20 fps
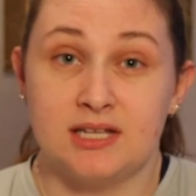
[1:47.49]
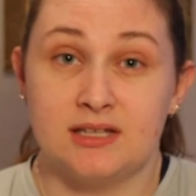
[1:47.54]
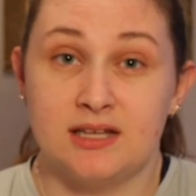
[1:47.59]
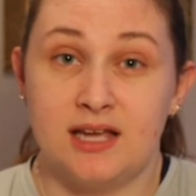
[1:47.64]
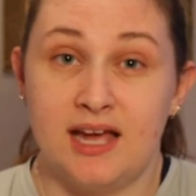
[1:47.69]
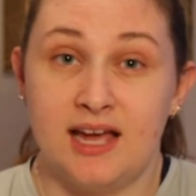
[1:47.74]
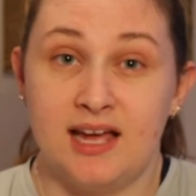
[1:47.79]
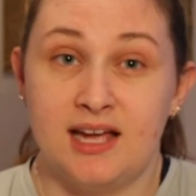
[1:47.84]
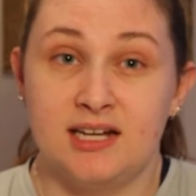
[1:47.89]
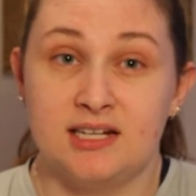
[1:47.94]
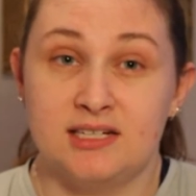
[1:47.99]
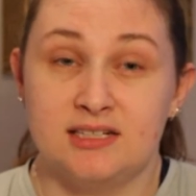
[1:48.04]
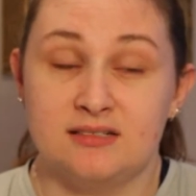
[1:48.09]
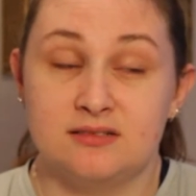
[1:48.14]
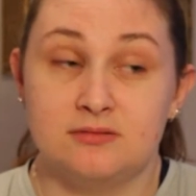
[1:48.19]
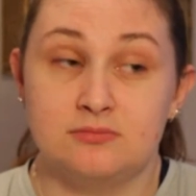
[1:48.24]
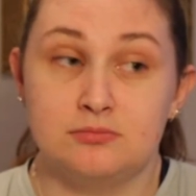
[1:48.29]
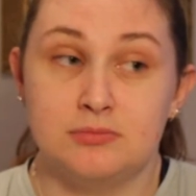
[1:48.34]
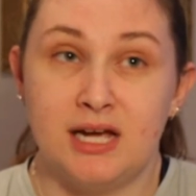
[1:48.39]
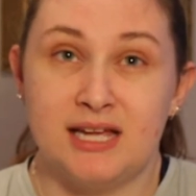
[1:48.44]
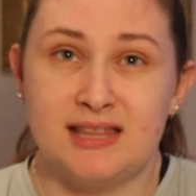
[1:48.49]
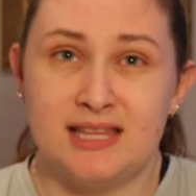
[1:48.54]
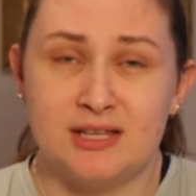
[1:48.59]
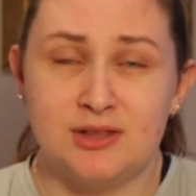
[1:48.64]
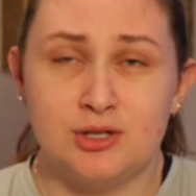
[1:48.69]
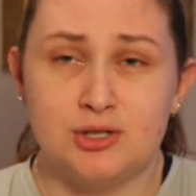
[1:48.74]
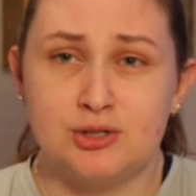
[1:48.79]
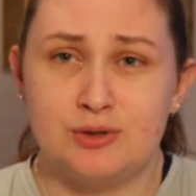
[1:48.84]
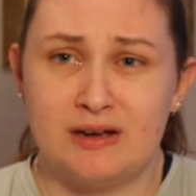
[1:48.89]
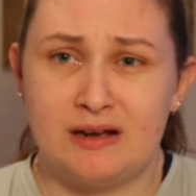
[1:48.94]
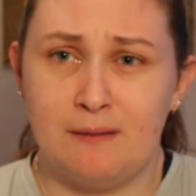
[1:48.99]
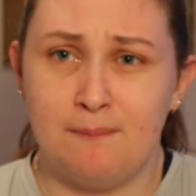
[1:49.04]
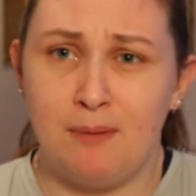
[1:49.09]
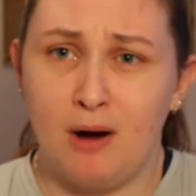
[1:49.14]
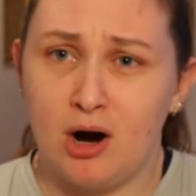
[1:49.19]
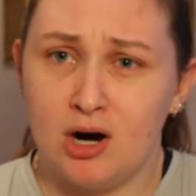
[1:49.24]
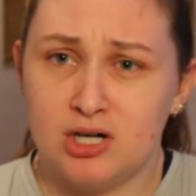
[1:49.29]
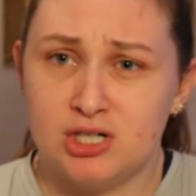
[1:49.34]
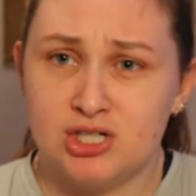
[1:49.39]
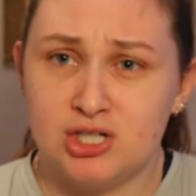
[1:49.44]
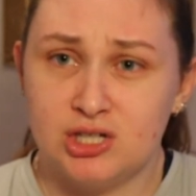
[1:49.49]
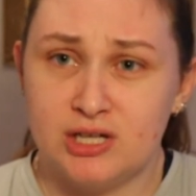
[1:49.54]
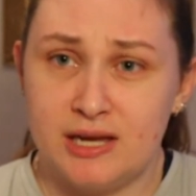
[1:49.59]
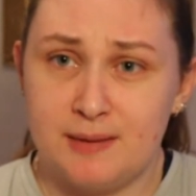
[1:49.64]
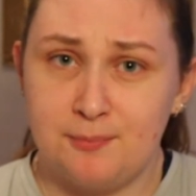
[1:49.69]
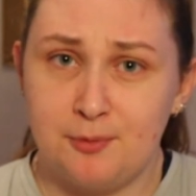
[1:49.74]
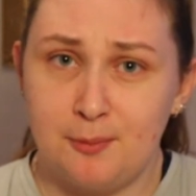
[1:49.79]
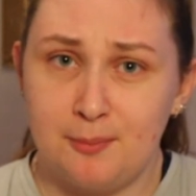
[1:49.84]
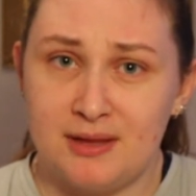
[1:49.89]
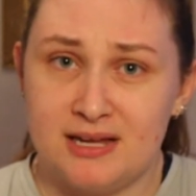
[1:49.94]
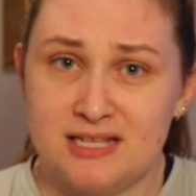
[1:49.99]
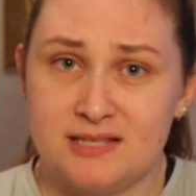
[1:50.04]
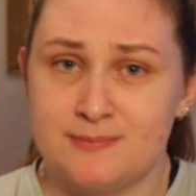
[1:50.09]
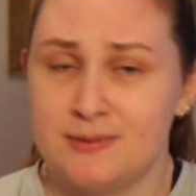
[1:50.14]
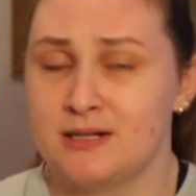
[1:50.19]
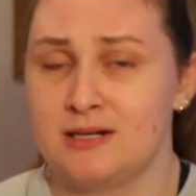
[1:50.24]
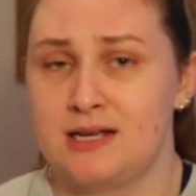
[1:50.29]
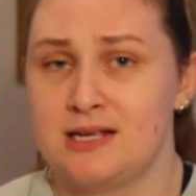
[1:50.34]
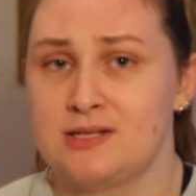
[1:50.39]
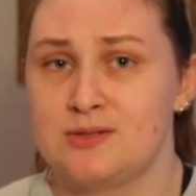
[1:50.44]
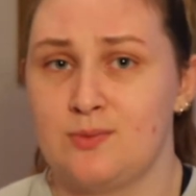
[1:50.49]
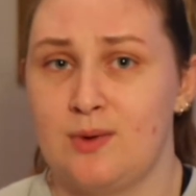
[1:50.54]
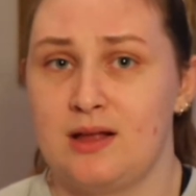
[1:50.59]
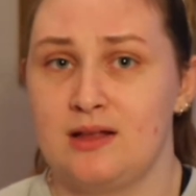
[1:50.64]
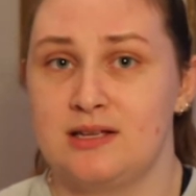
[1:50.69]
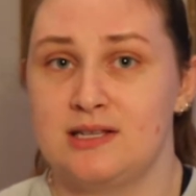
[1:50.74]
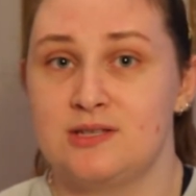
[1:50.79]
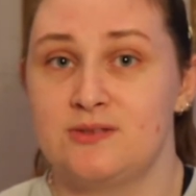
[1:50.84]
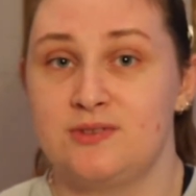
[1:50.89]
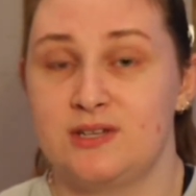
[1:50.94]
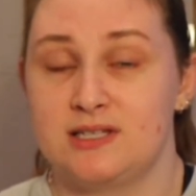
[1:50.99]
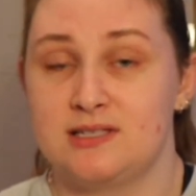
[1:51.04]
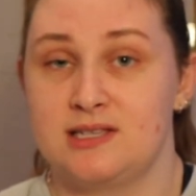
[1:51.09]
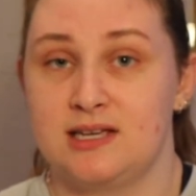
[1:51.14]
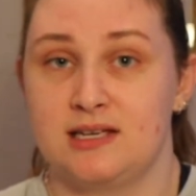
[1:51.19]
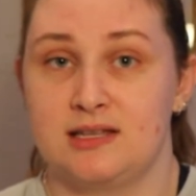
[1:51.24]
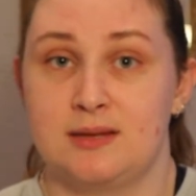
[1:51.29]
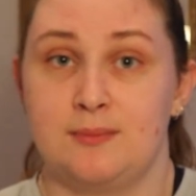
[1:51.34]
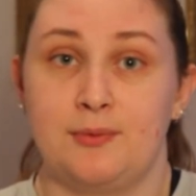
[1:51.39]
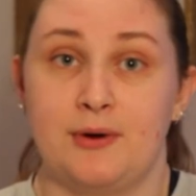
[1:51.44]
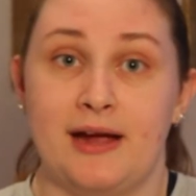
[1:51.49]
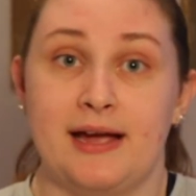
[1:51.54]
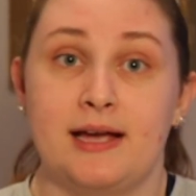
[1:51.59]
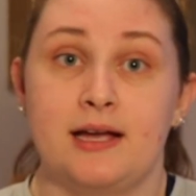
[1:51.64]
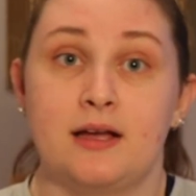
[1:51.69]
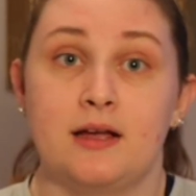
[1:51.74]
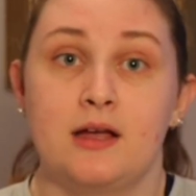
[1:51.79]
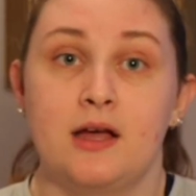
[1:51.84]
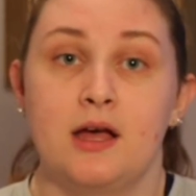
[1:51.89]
I think they're doing a partial hip replacement as well as fixing the break.